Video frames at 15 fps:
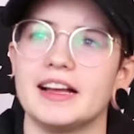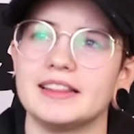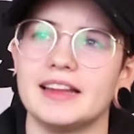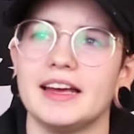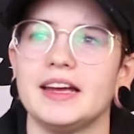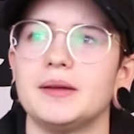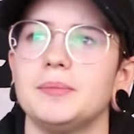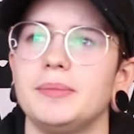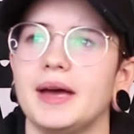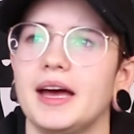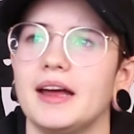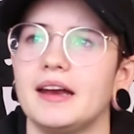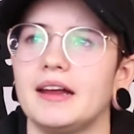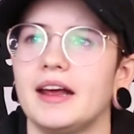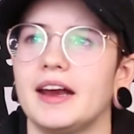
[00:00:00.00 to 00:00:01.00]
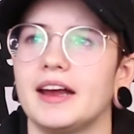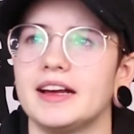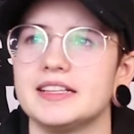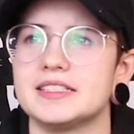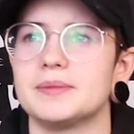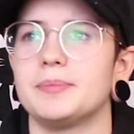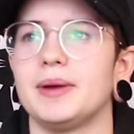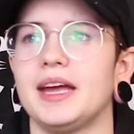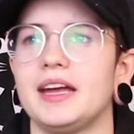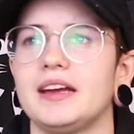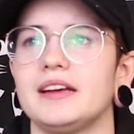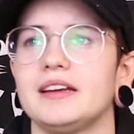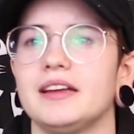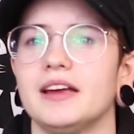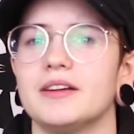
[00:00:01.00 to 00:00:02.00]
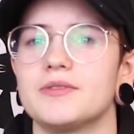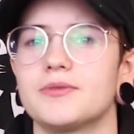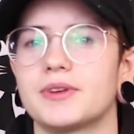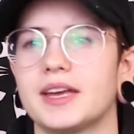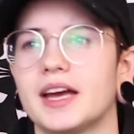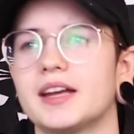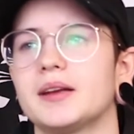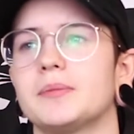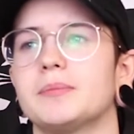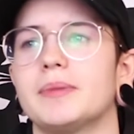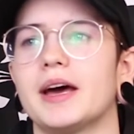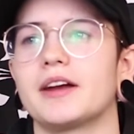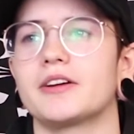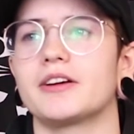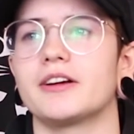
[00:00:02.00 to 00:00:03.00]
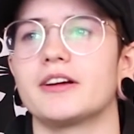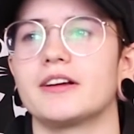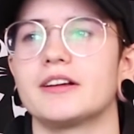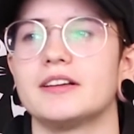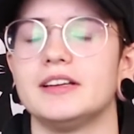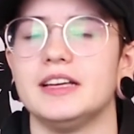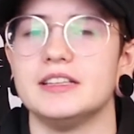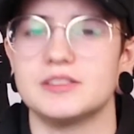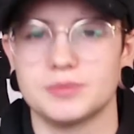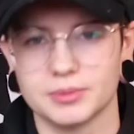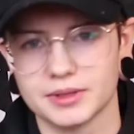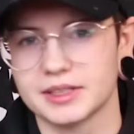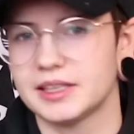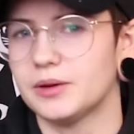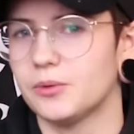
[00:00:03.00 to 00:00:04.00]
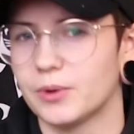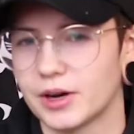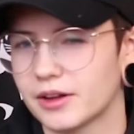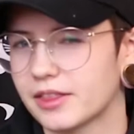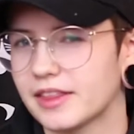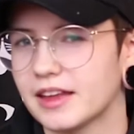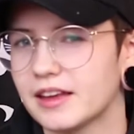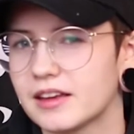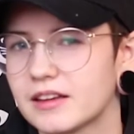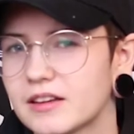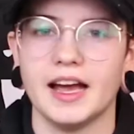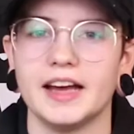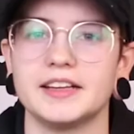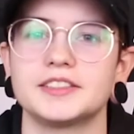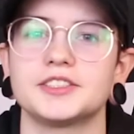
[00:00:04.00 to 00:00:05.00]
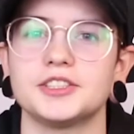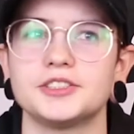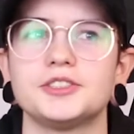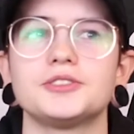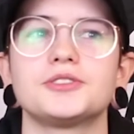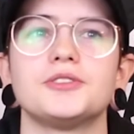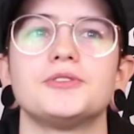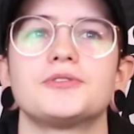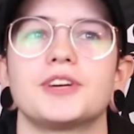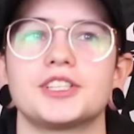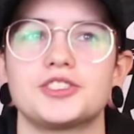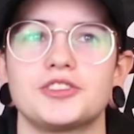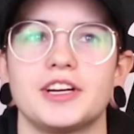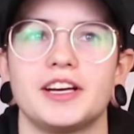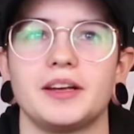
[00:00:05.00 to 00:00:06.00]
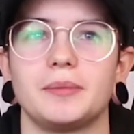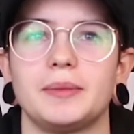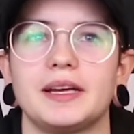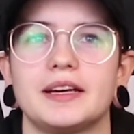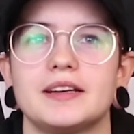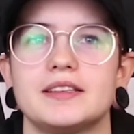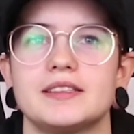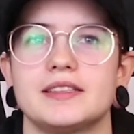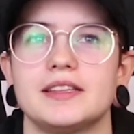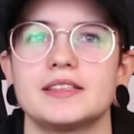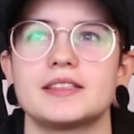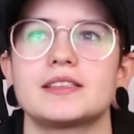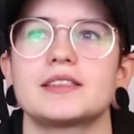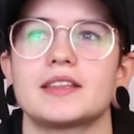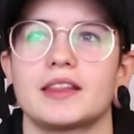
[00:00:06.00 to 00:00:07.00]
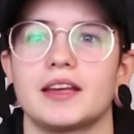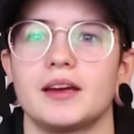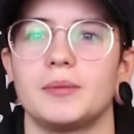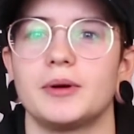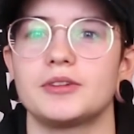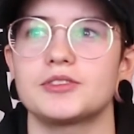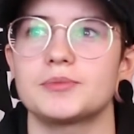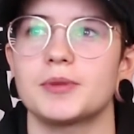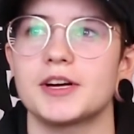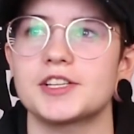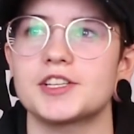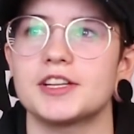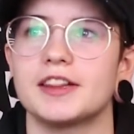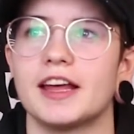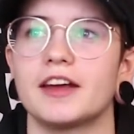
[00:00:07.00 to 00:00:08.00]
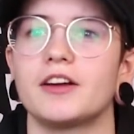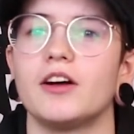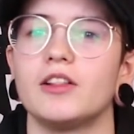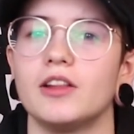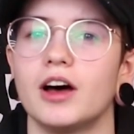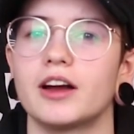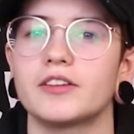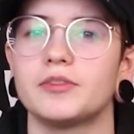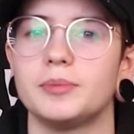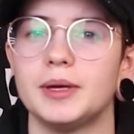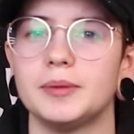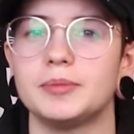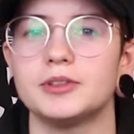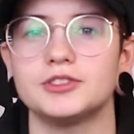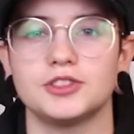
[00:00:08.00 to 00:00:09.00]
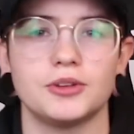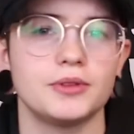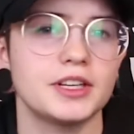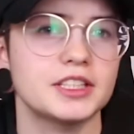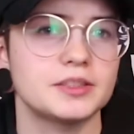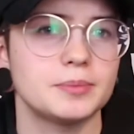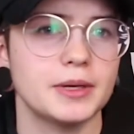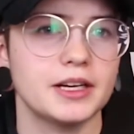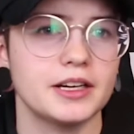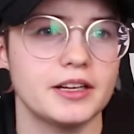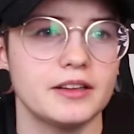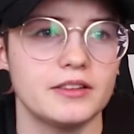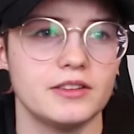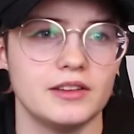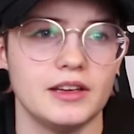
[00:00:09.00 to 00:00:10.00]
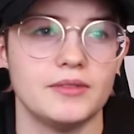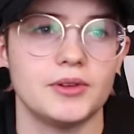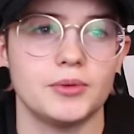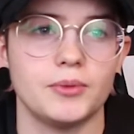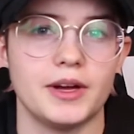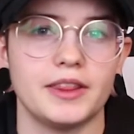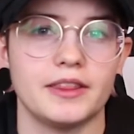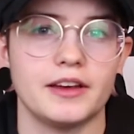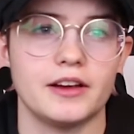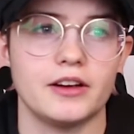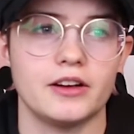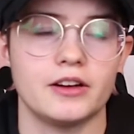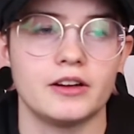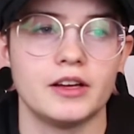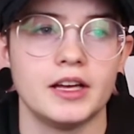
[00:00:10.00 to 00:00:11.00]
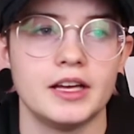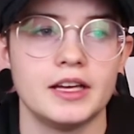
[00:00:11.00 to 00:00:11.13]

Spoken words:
I lay in bed and I debate if getting better is really worth it. And it's also so frustrating because this is the thing about depression that a lot of people don't experience even when they're